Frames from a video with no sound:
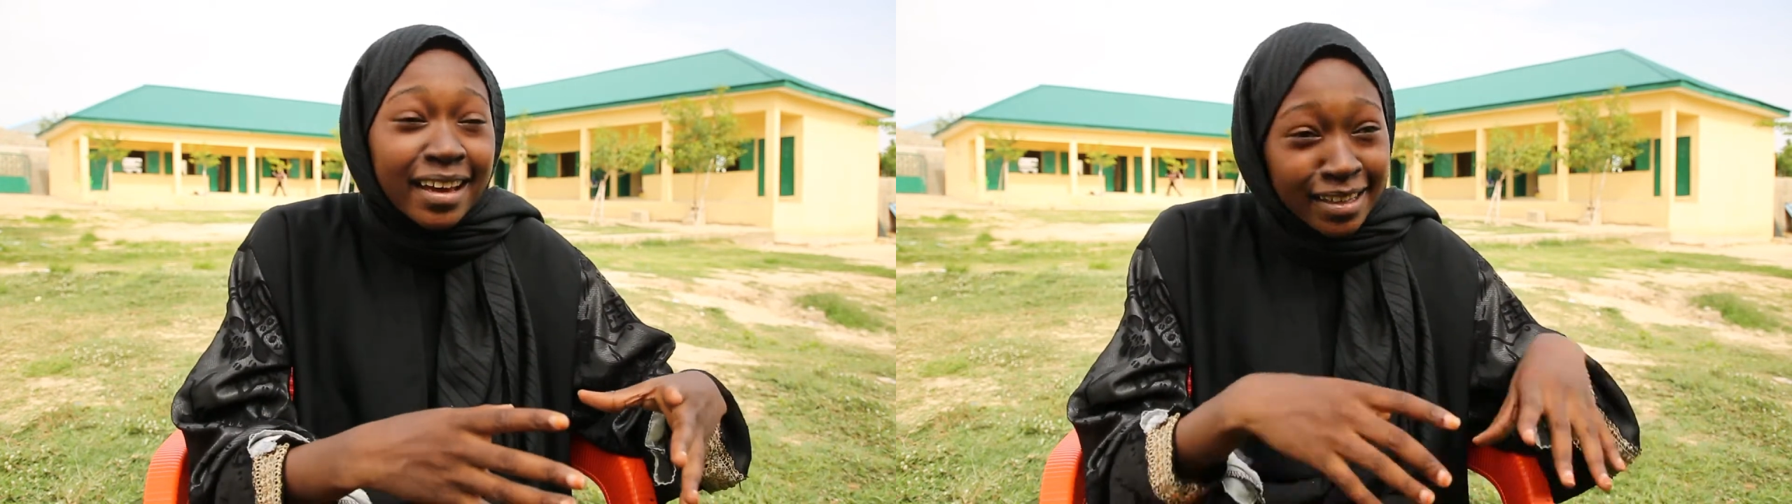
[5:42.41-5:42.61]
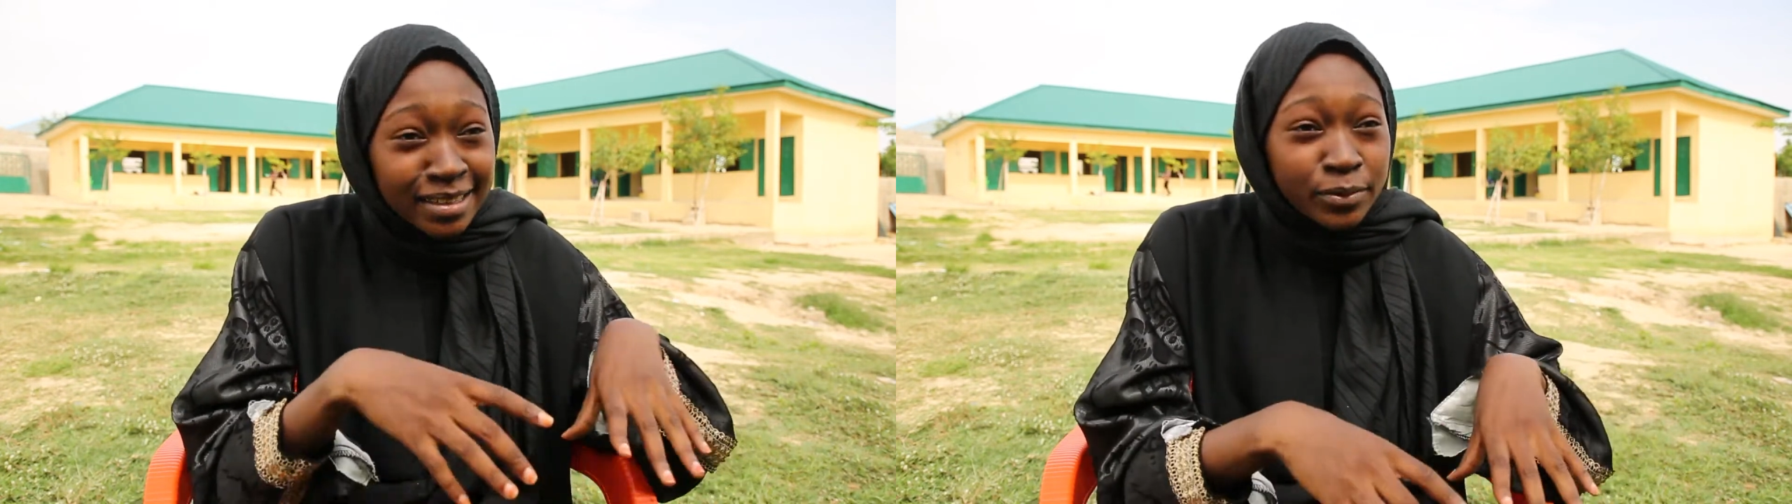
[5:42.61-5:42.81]

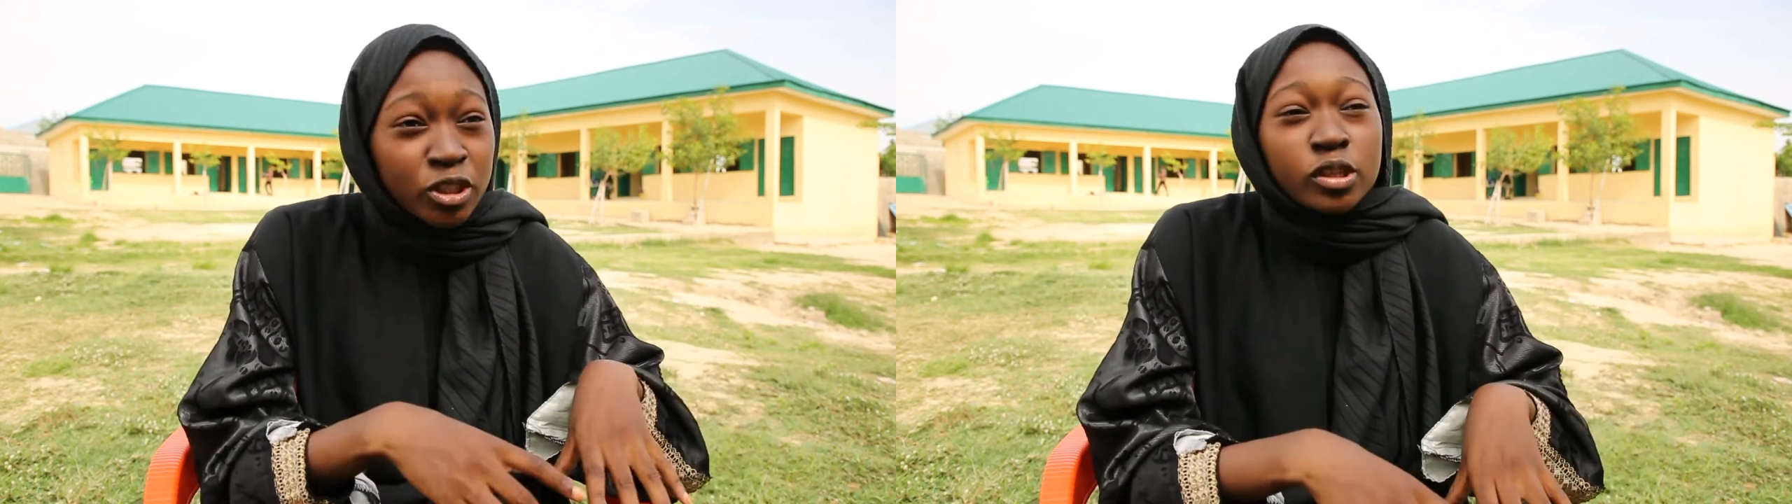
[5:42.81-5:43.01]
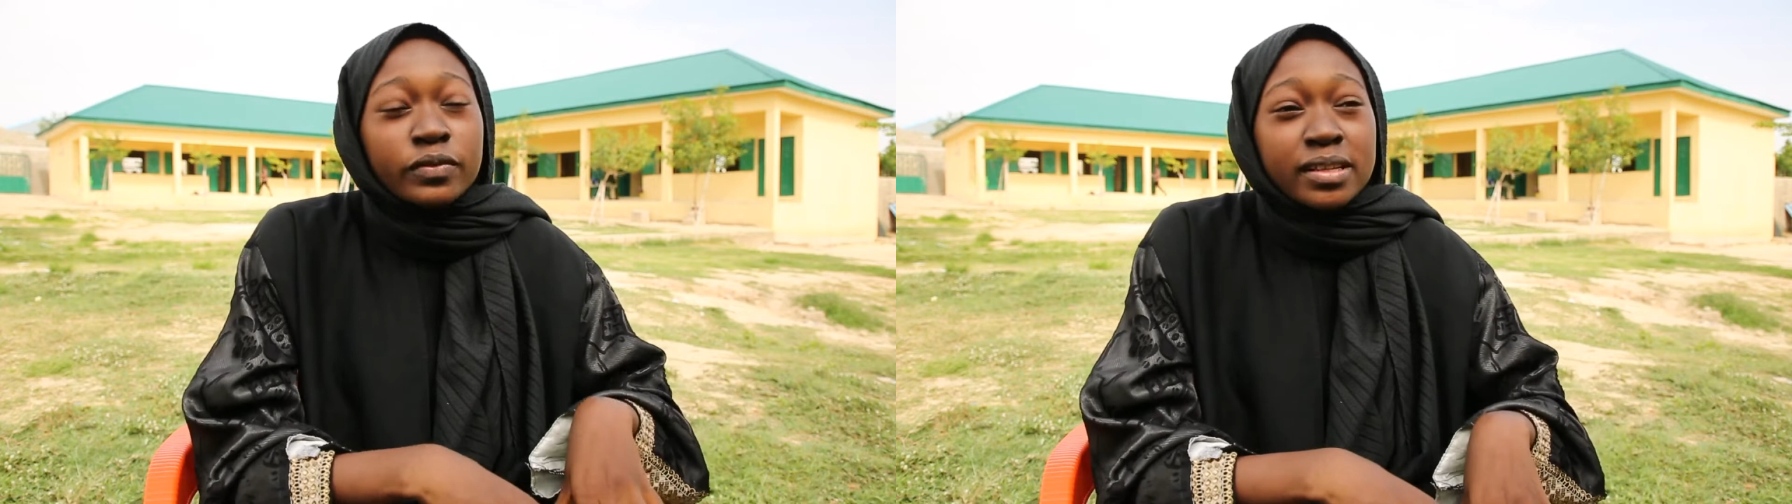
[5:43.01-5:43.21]
in the
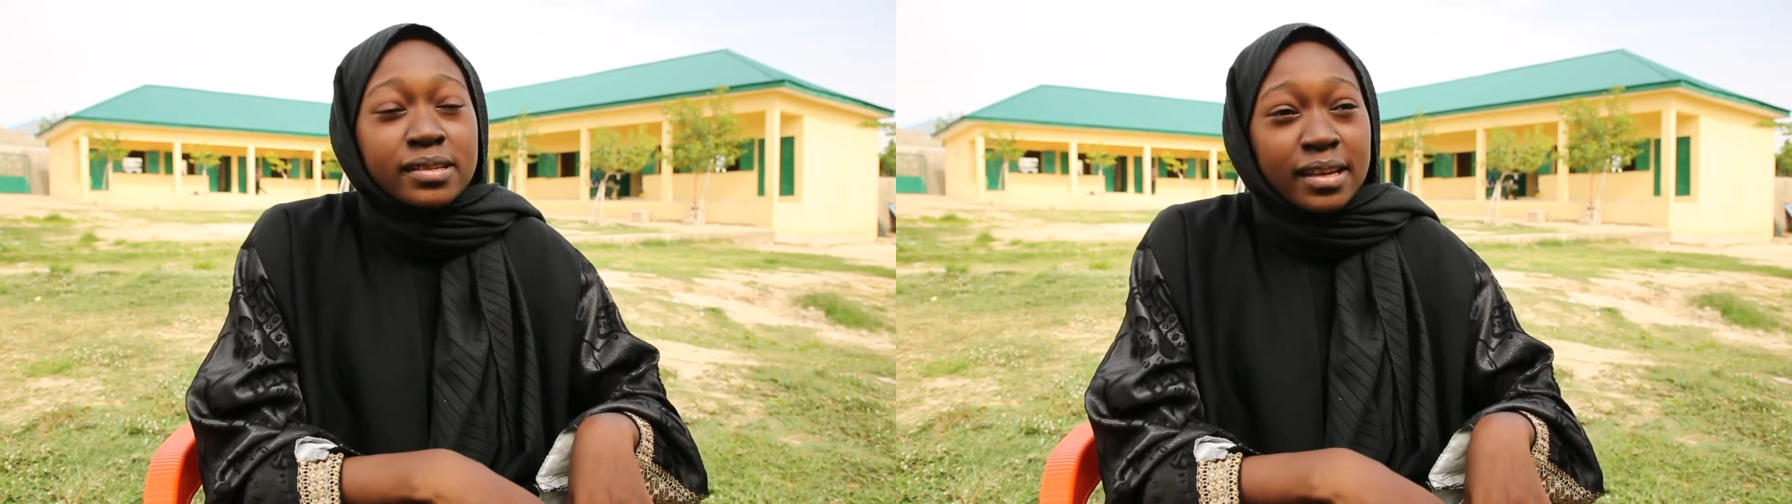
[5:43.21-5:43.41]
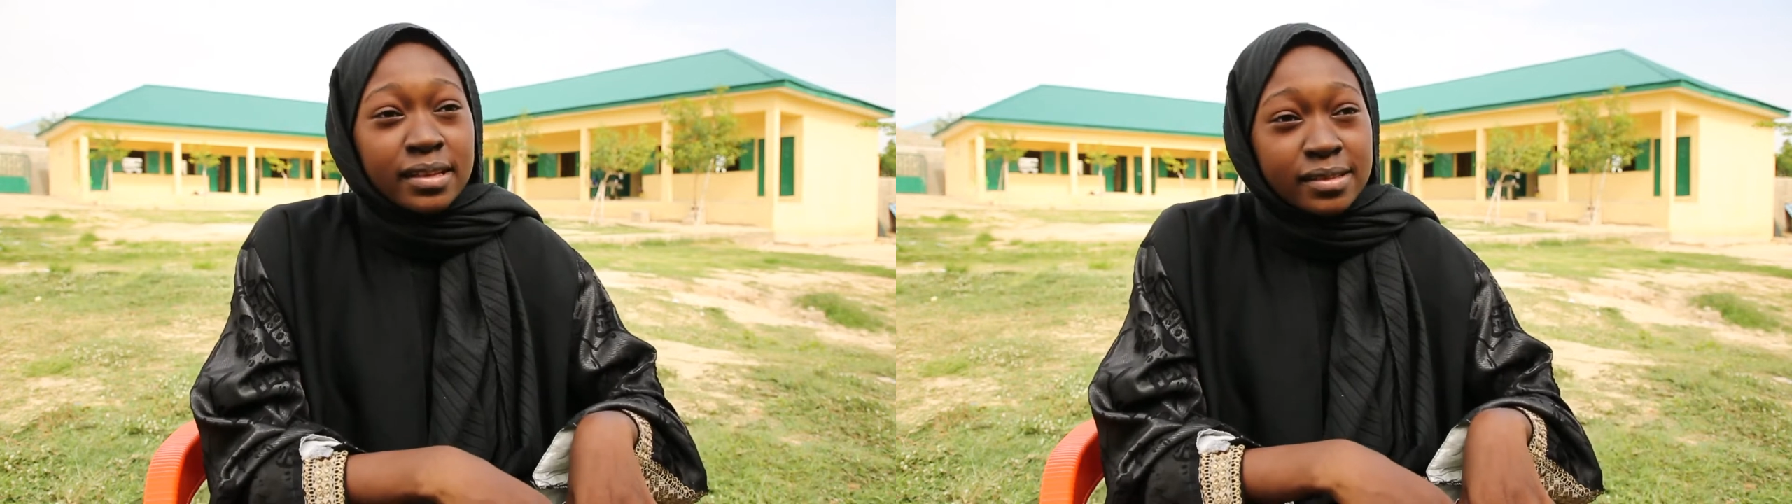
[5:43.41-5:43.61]
middle of these
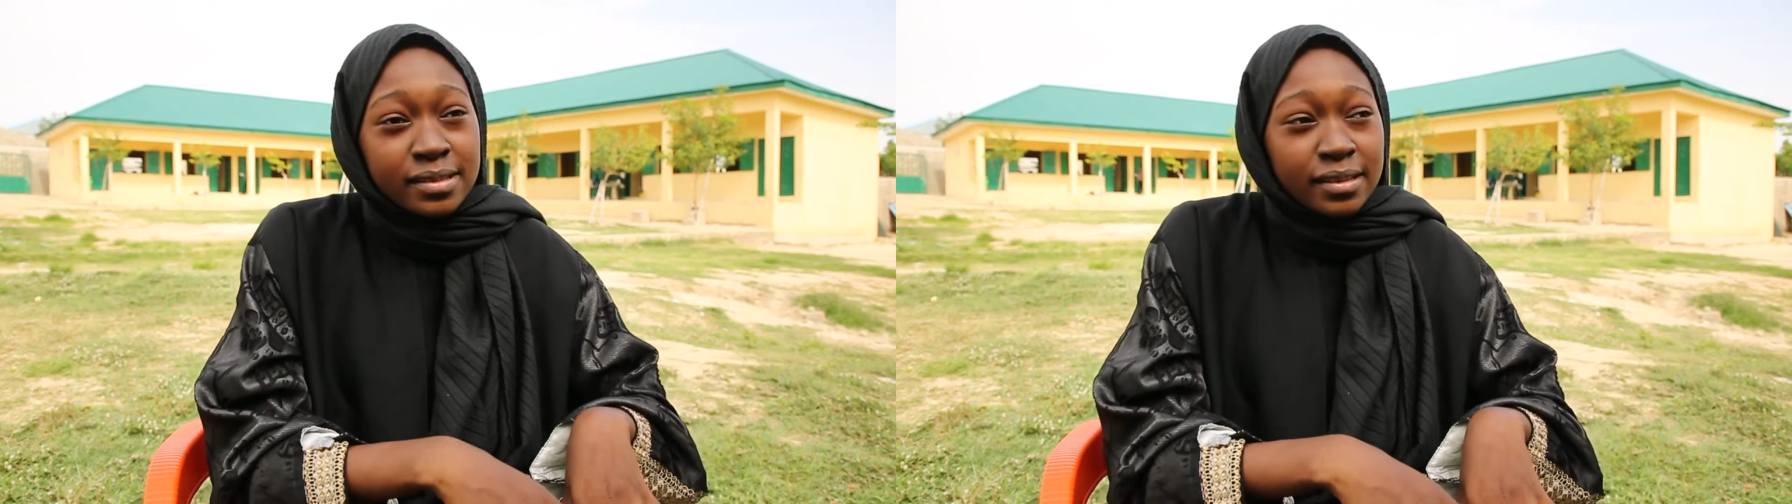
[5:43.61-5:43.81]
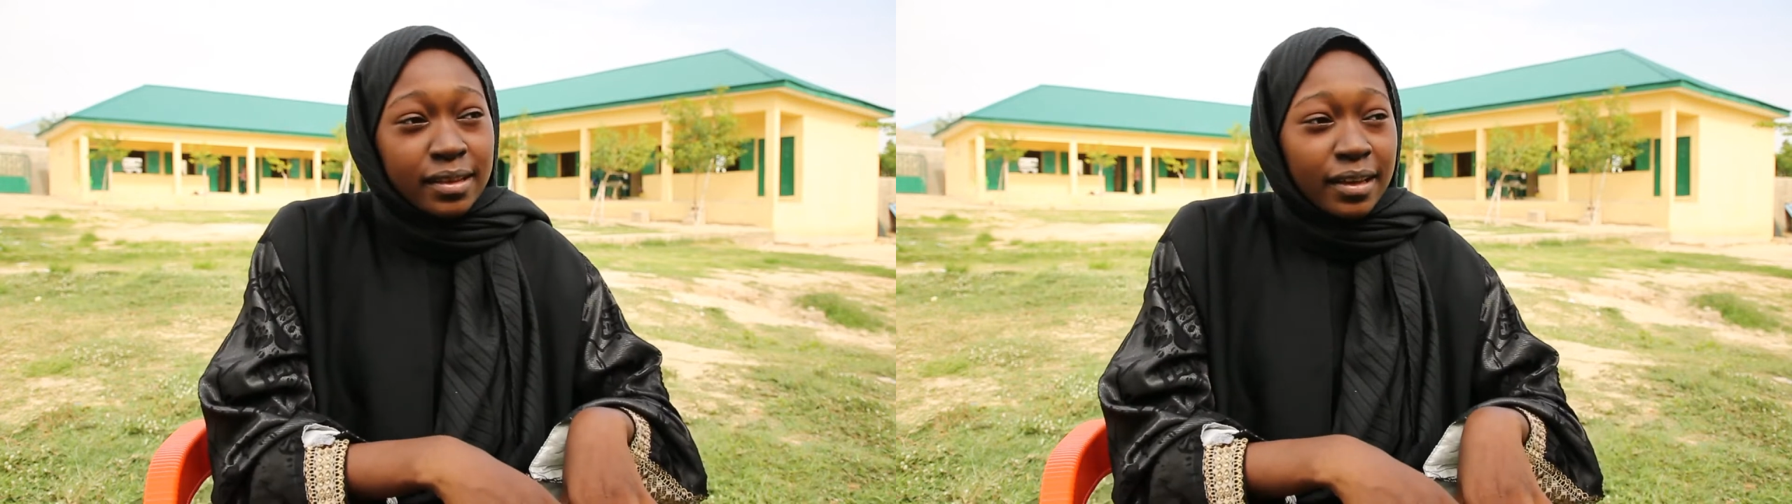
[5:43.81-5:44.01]
kids,